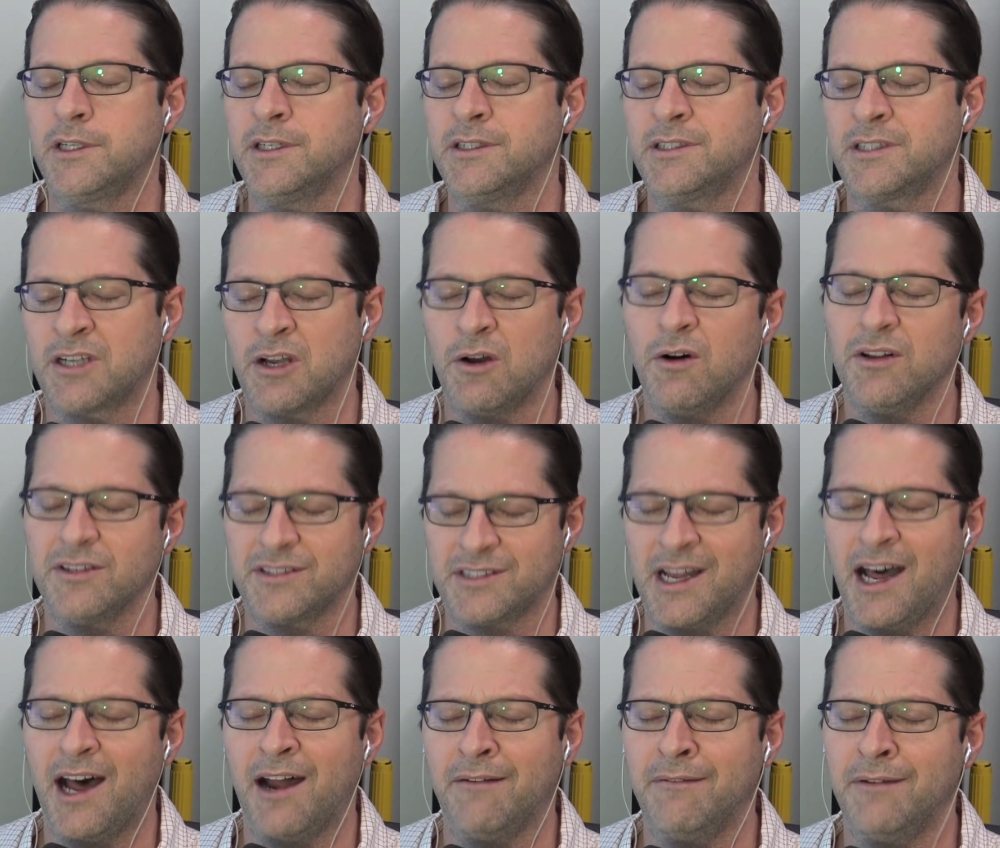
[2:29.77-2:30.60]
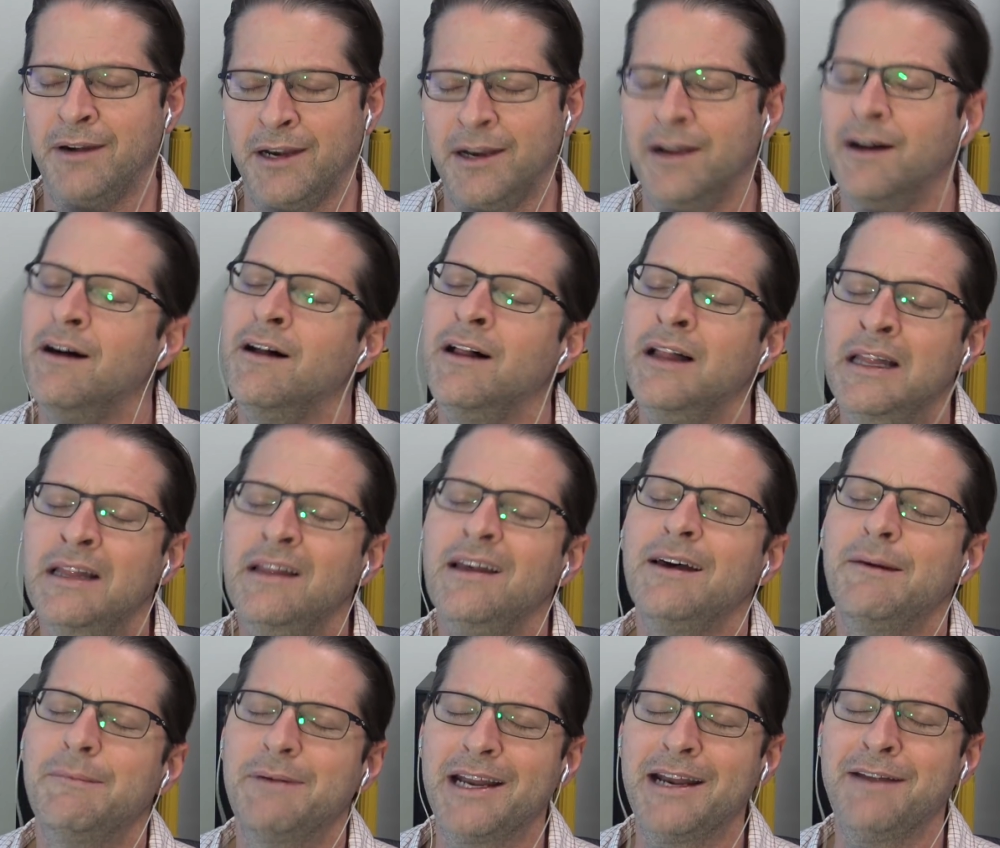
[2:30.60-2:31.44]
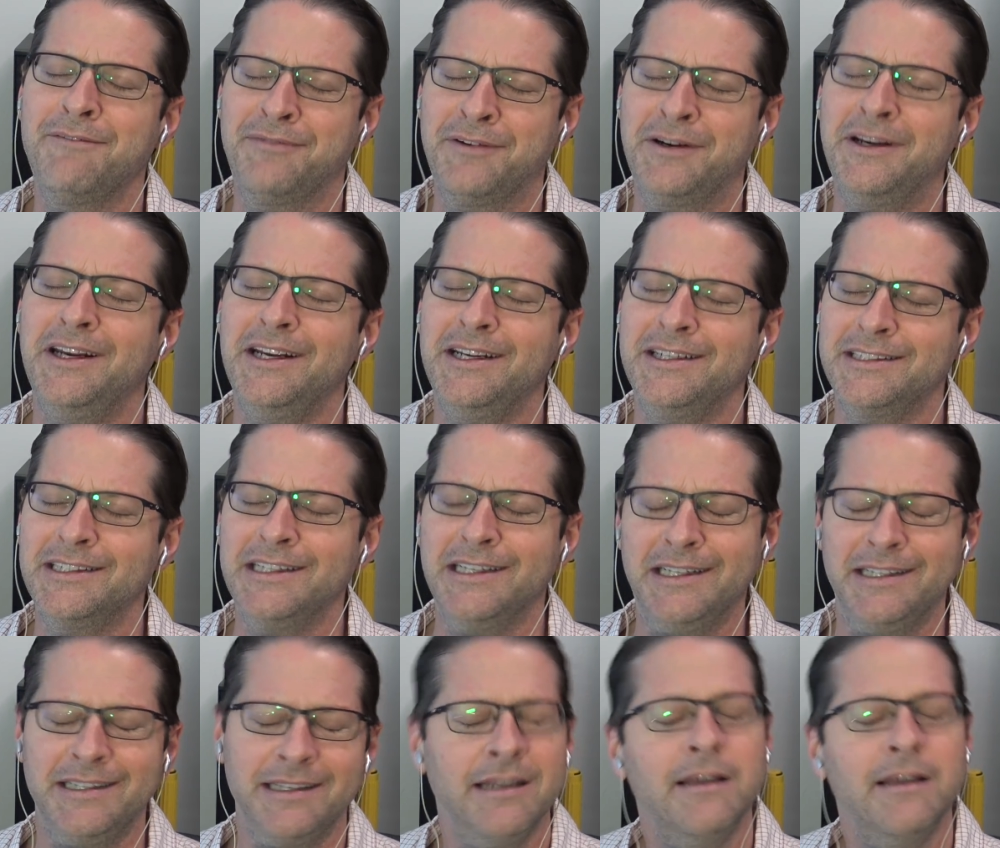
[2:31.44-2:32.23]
because cold's not real, but I'm freezing.